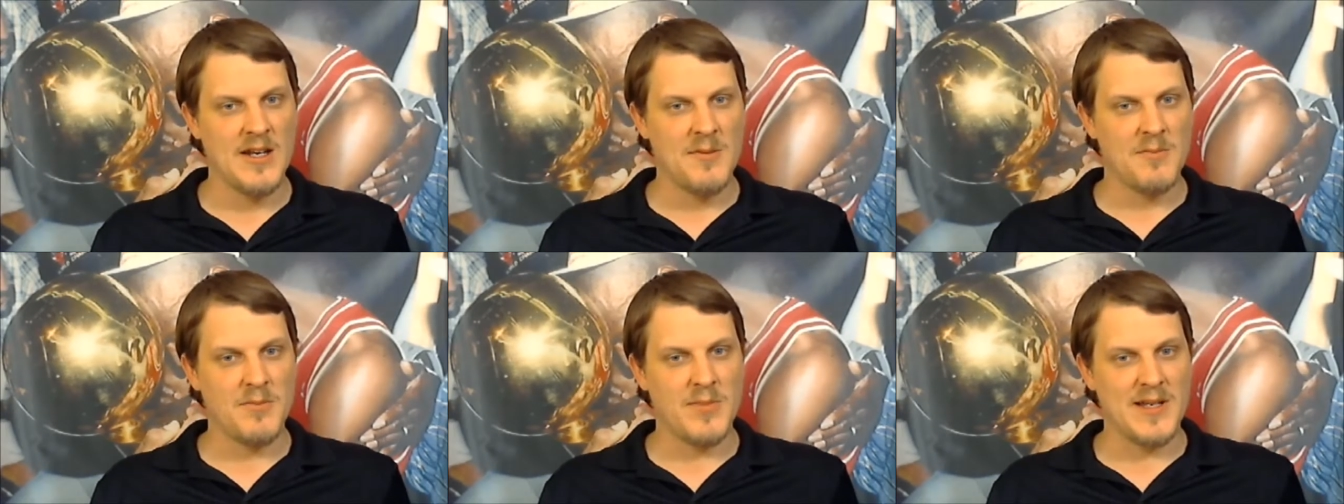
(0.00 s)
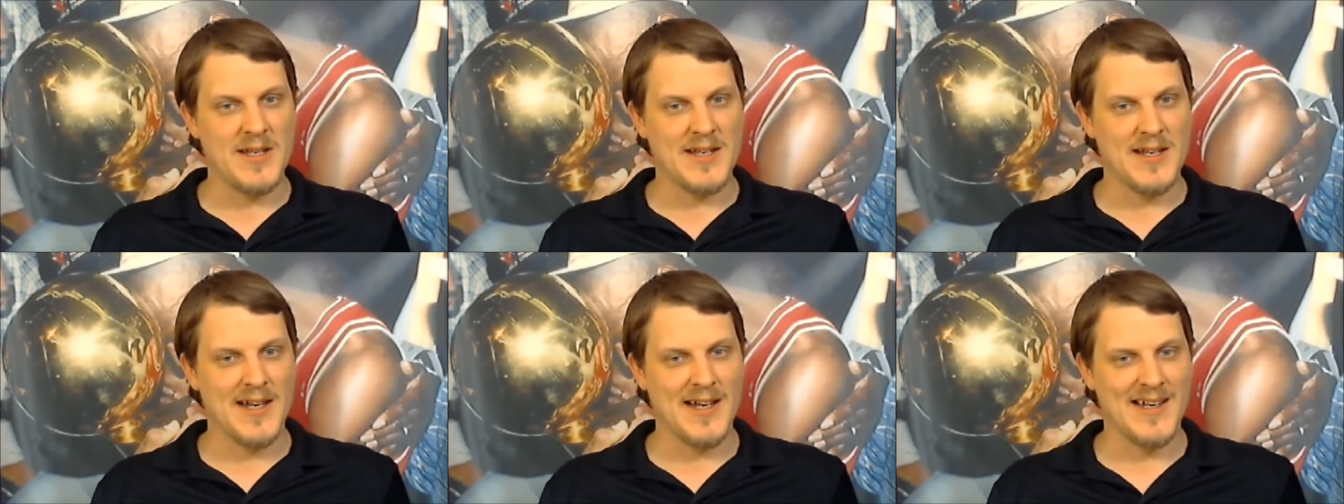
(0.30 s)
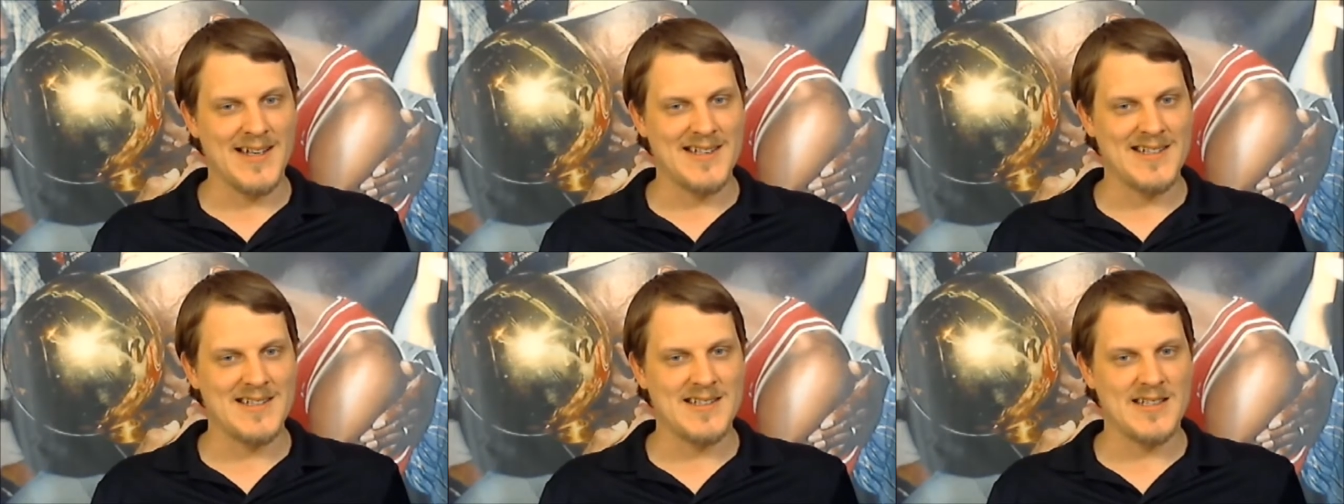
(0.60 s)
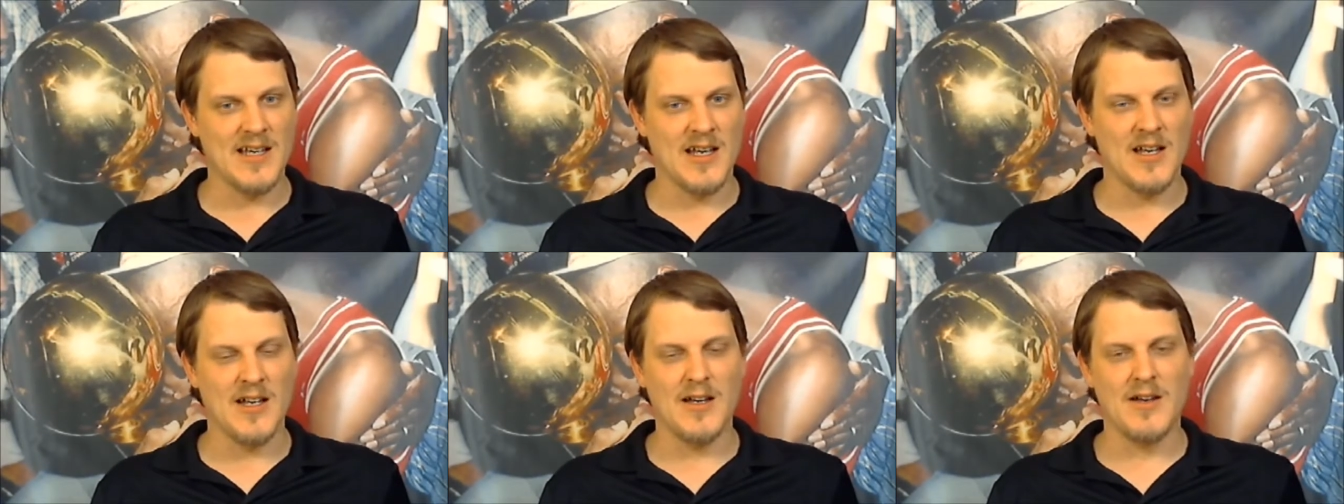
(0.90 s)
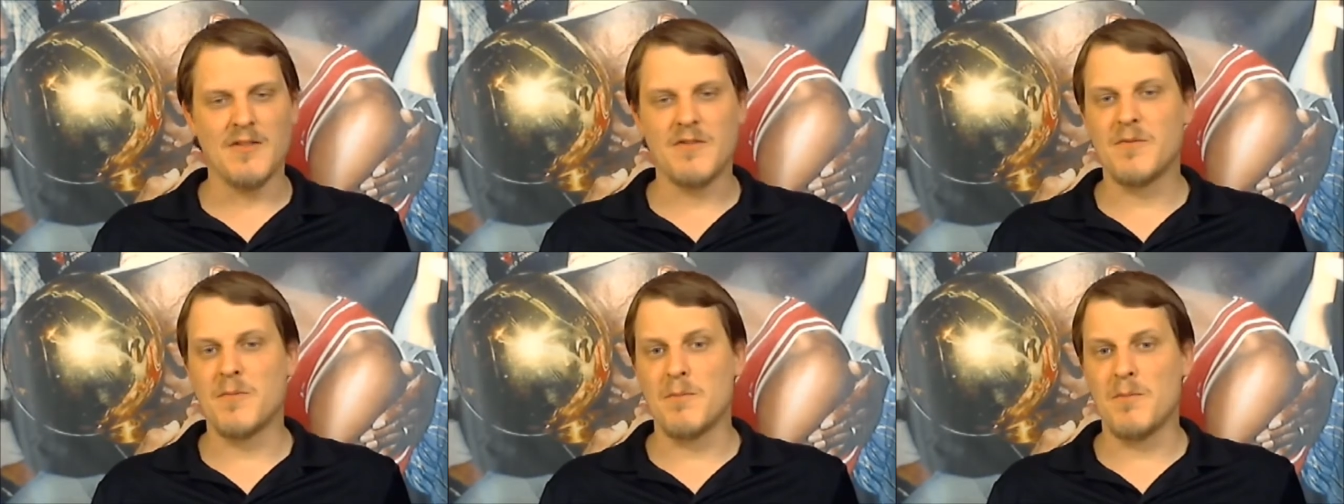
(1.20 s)
because
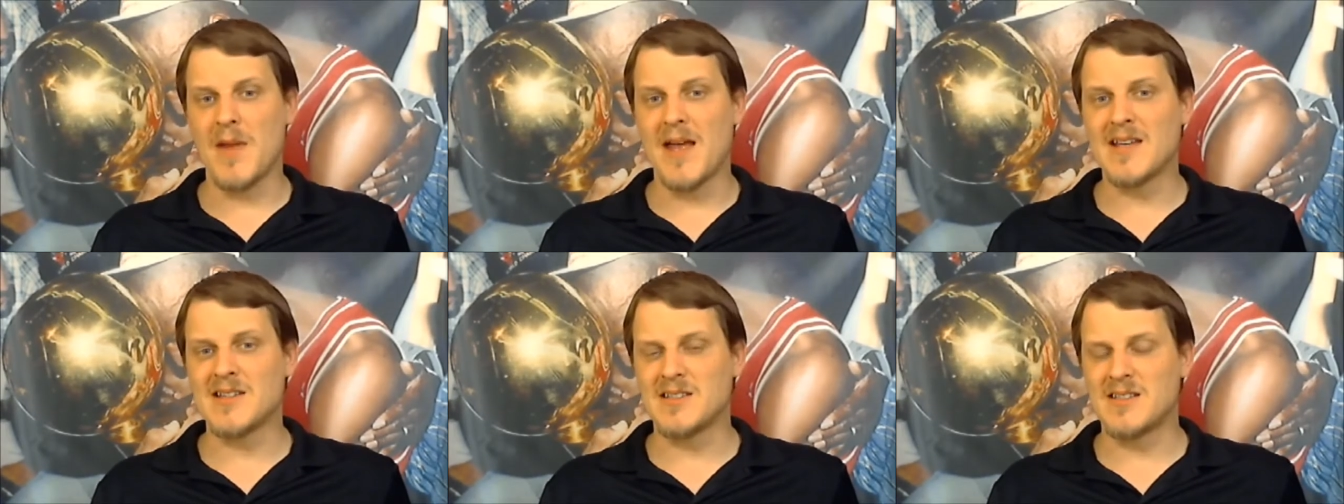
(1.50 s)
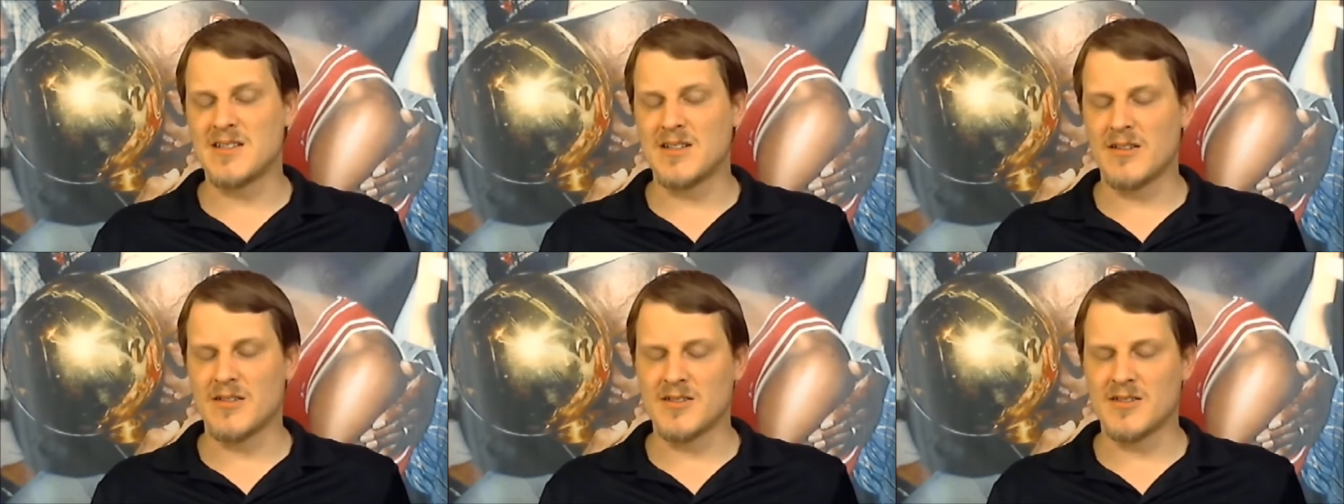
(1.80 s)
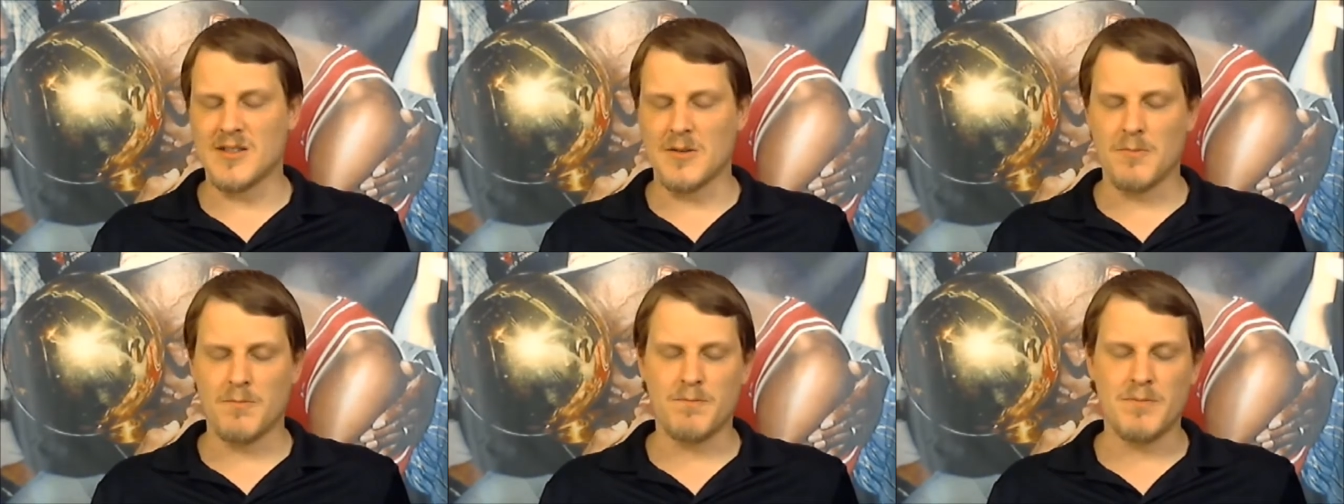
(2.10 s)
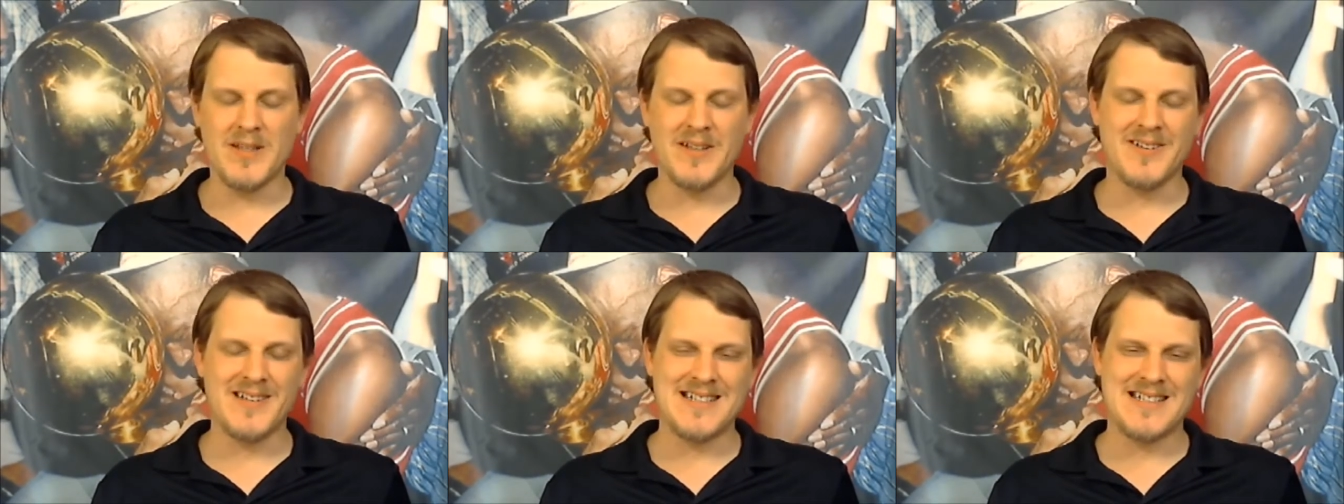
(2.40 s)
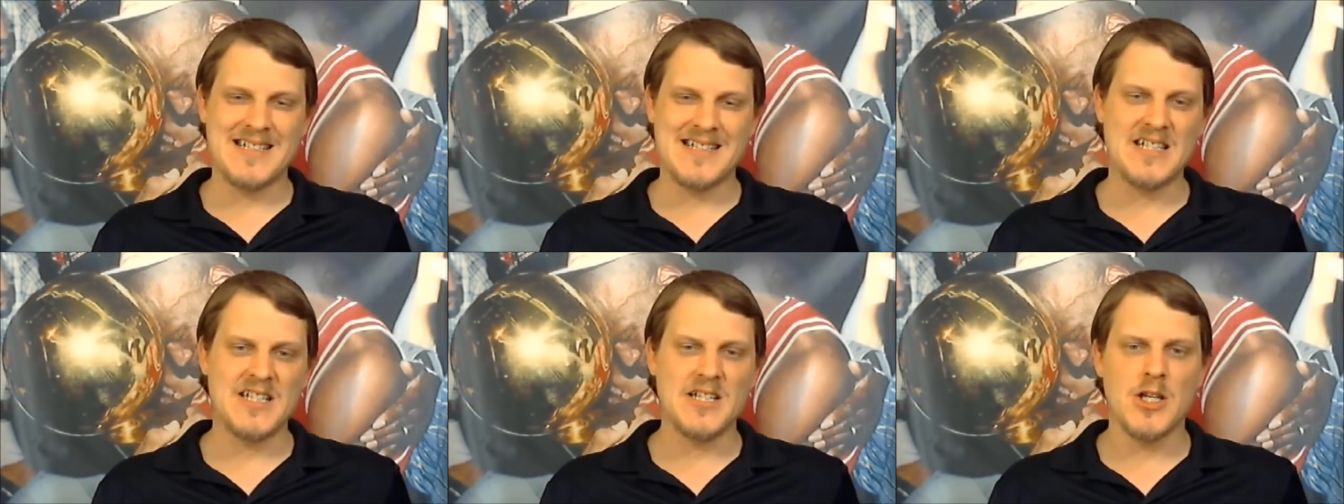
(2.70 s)
of Manziel's
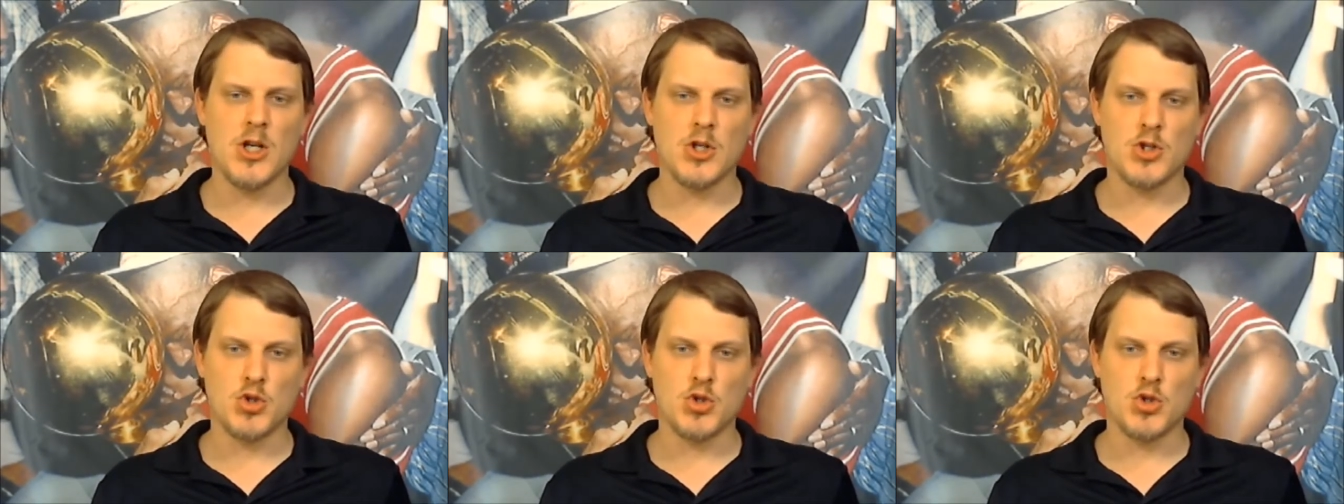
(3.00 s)
ability